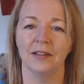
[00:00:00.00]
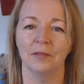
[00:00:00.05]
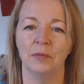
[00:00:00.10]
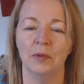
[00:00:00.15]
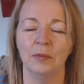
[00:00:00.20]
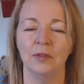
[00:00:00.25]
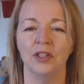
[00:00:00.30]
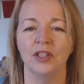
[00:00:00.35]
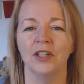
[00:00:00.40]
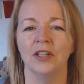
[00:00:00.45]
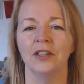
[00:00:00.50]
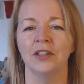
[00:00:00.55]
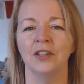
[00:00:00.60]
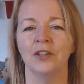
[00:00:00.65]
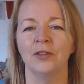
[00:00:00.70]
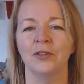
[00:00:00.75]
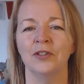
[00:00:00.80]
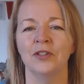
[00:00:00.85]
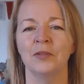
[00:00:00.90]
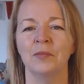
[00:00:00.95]
Maybe share
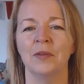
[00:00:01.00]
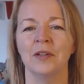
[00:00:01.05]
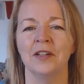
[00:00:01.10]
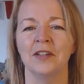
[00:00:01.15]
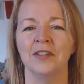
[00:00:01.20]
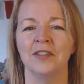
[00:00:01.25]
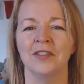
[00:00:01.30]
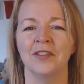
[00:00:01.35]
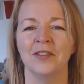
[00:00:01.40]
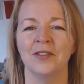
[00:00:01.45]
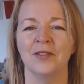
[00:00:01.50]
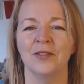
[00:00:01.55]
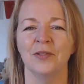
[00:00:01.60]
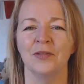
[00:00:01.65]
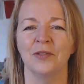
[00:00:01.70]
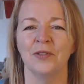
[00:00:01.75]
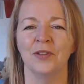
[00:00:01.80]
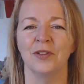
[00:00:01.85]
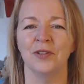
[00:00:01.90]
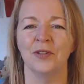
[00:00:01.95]
your experiences
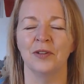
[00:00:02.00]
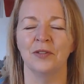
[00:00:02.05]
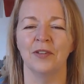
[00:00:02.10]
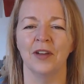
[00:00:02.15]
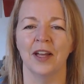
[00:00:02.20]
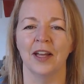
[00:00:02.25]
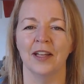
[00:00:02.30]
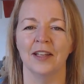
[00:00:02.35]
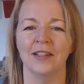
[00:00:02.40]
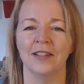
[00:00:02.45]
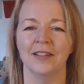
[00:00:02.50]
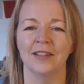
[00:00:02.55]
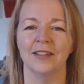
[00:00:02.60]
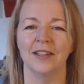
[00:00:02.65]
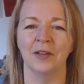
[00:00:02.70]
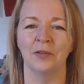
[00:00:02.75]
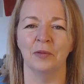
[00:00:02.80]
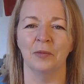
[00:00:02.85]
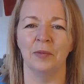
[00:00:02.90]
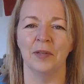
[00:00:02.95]
too that you've had.
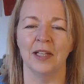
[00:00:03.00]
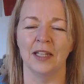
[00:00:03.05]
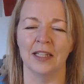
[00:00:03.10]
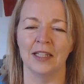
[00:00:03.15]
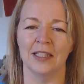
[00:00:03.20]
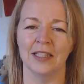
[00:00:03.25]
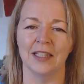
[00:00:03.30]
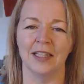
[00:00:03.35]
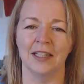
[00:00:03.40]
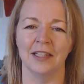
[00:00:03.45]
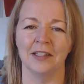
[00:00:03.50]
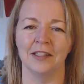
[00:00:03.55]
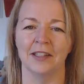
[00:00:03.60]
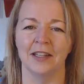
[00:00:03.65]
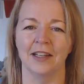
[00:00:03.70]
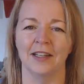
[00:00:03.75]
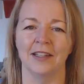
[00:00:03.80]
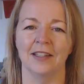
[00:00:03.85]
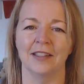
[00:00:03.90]
That would be nice to hear that.